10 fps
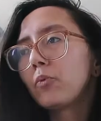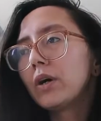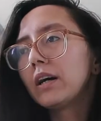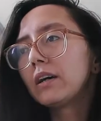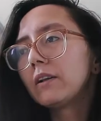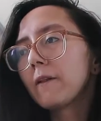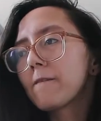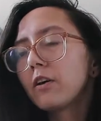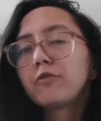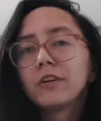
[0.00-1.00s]
Well,
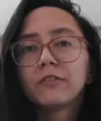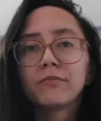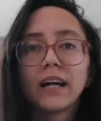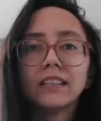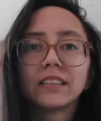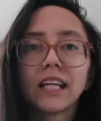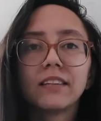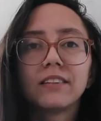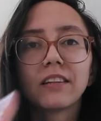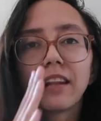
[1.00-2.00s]
a friend of mine
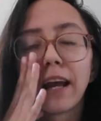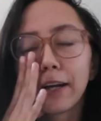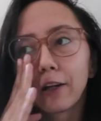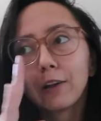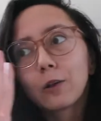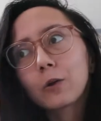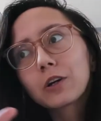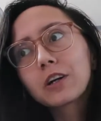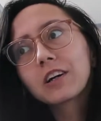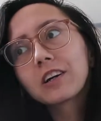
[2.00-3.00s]
said like
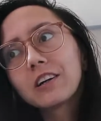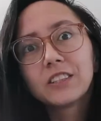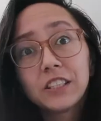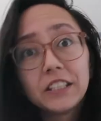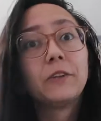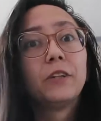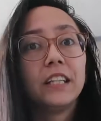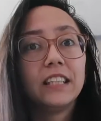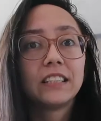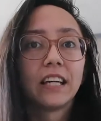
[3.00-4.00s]
look
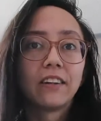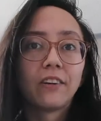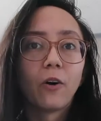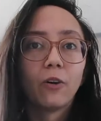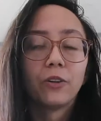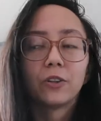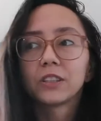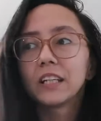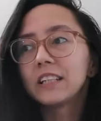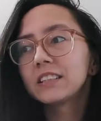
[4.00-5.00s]
series and all those
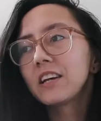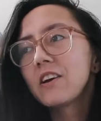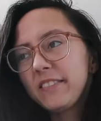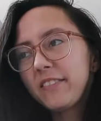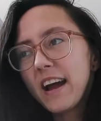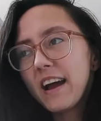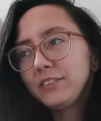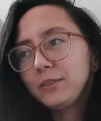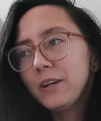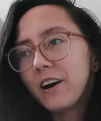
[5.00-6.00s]
things. If I
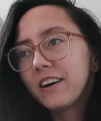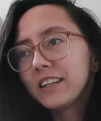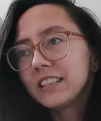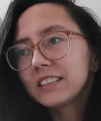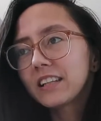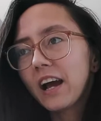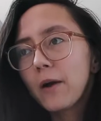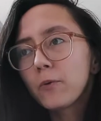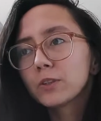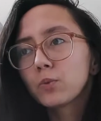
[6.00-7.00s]
have to be honest,
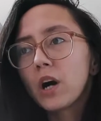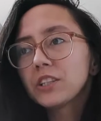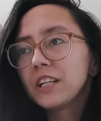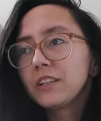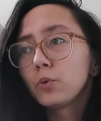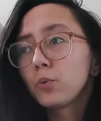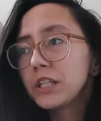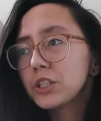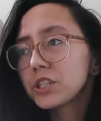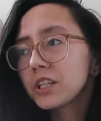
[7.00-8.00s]
I was watching The
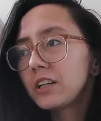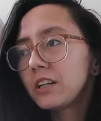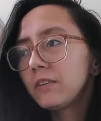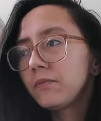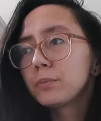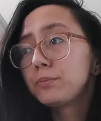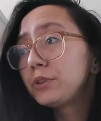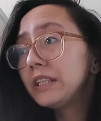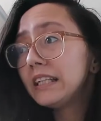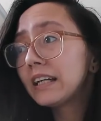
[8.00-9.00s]
Witcher,
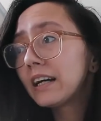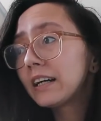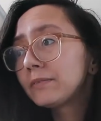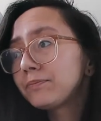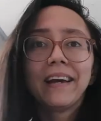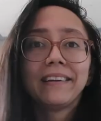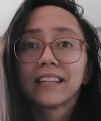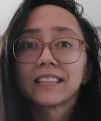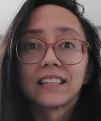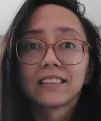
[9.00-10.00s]
Sabrina, and
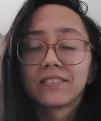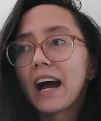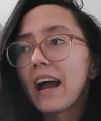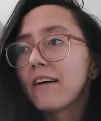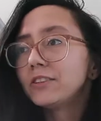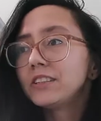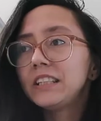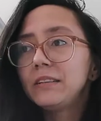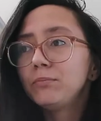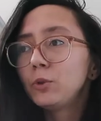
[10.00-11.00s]
that's it. I haven't
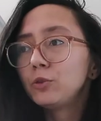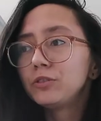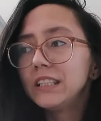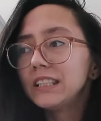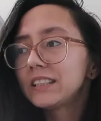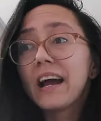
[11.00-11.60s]
seen movies.